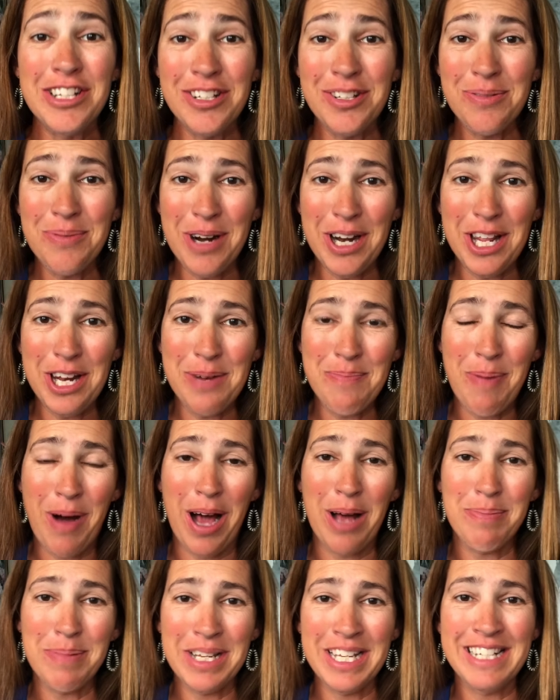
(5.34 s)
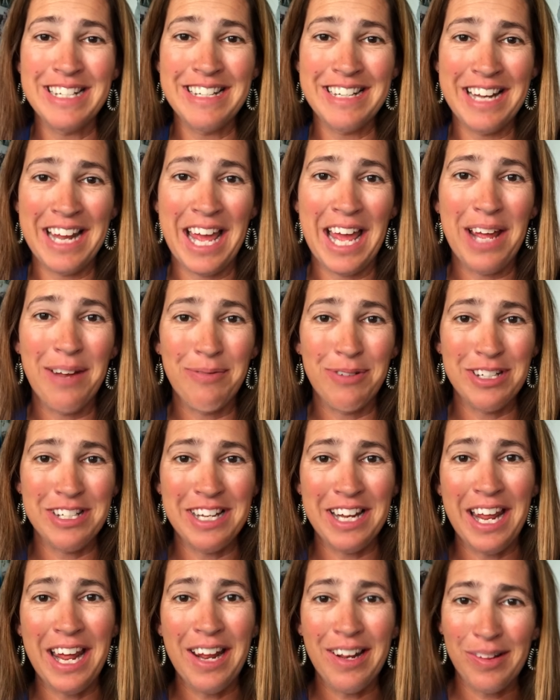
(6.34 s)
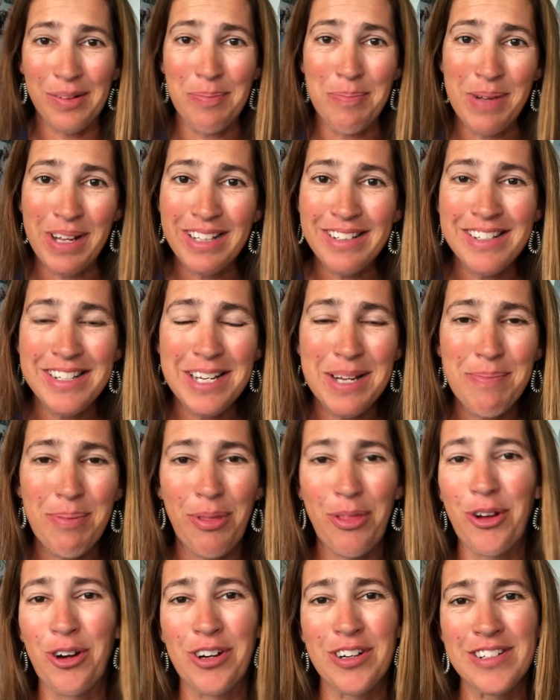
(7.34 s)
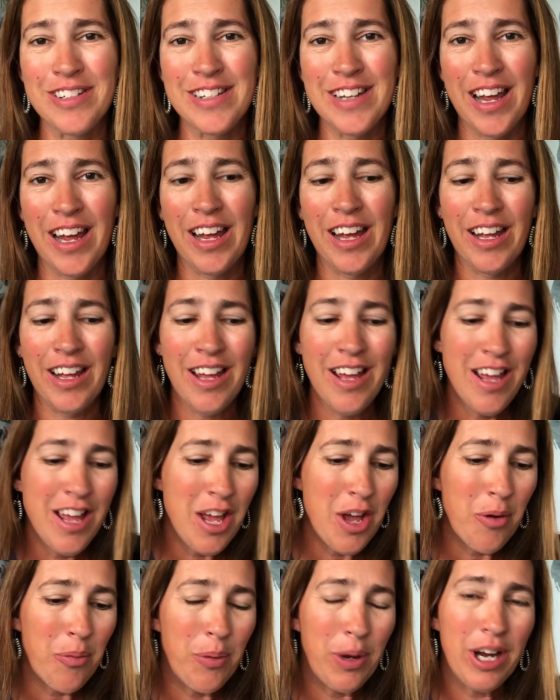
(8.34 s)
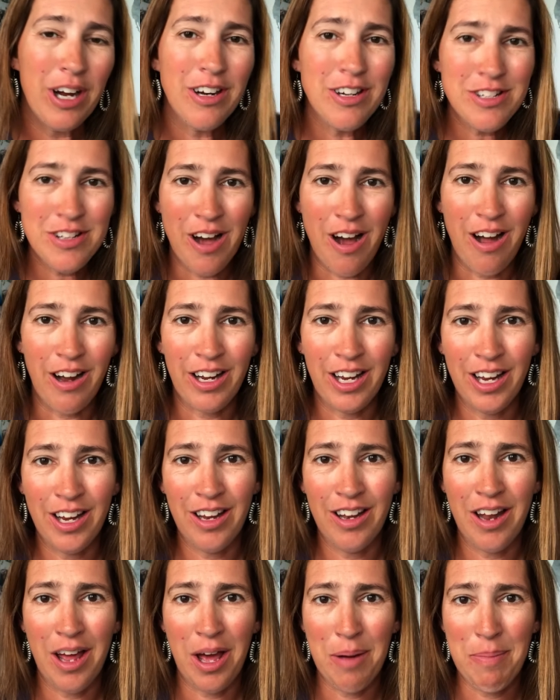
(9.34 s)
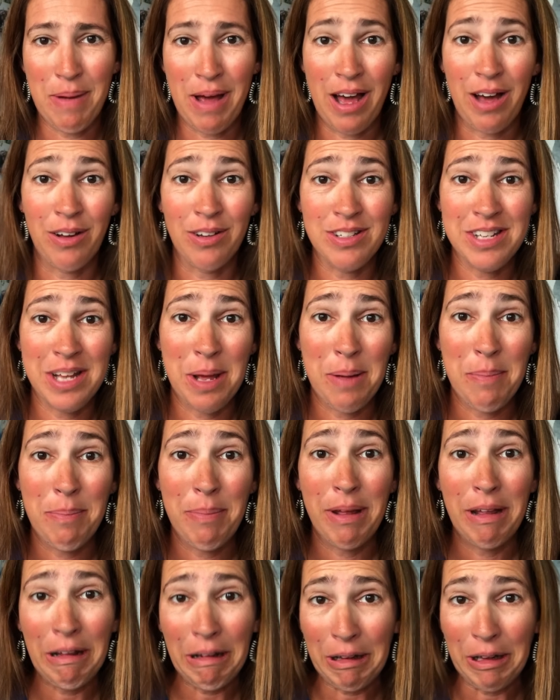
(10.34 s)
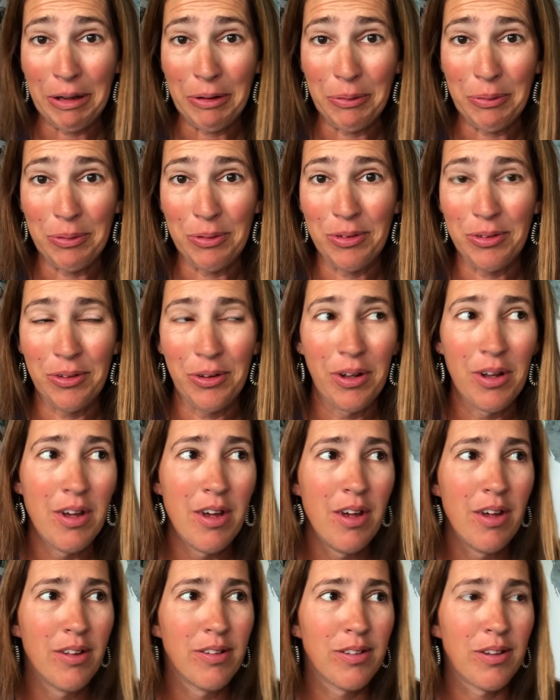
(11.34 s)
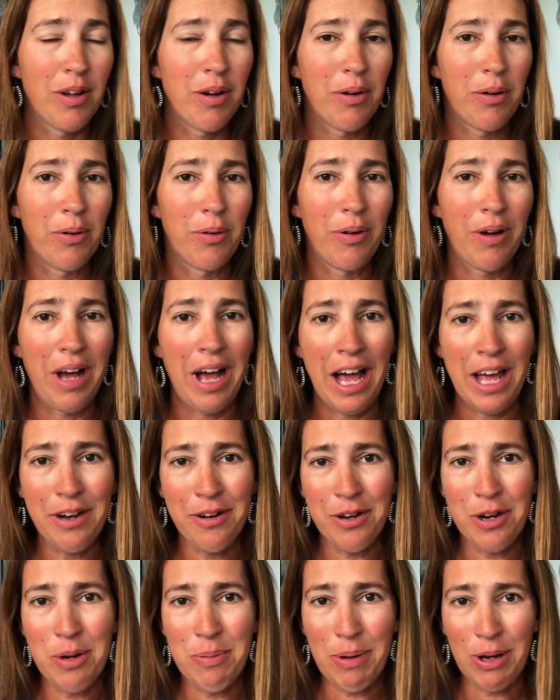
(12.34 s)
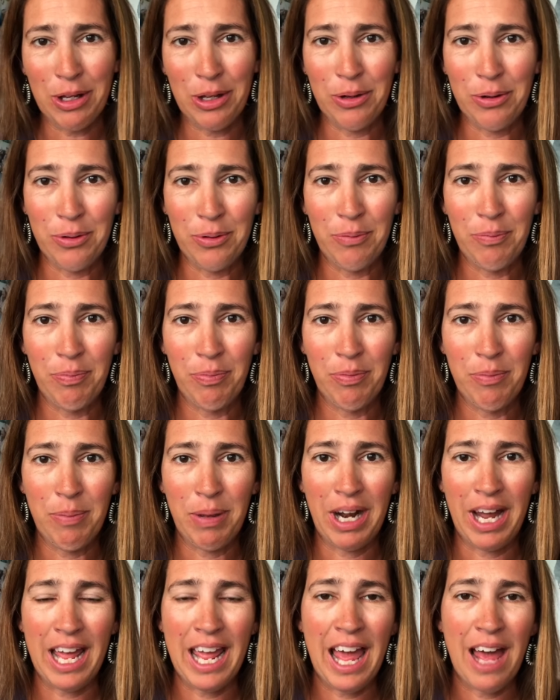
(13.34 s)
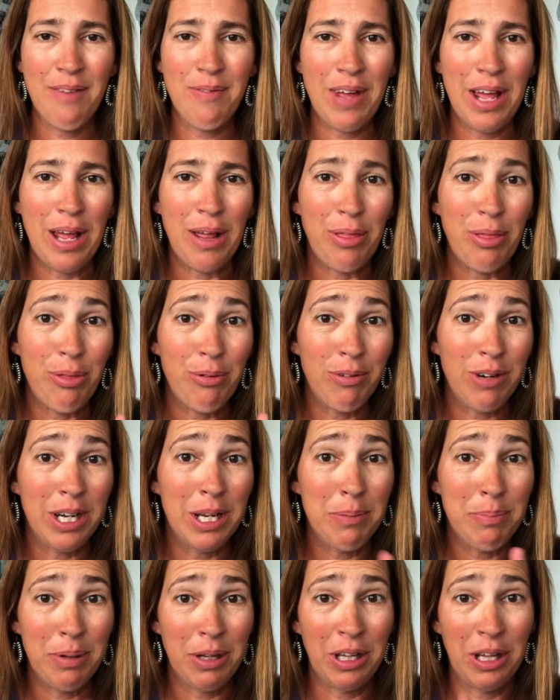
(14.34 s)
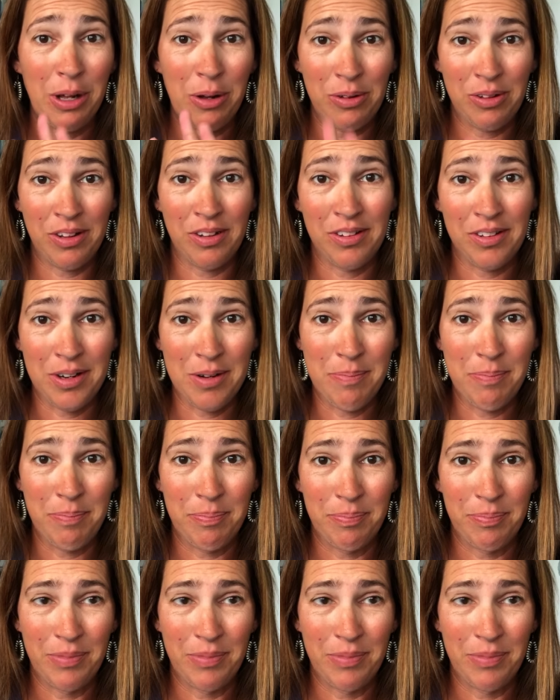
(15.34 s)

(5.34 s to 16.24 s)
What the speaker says: Just wanted to pop in today for today's Biz Tip Thursday. We are talking about pillows. So I don't know about you, but I have a three pillow system.